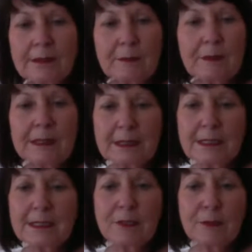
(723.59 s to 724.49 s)
But it
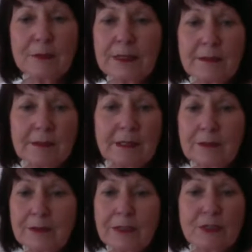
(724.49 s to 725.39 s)
is going to be,
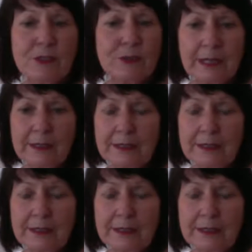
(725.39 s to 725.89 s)
Aurelia's right,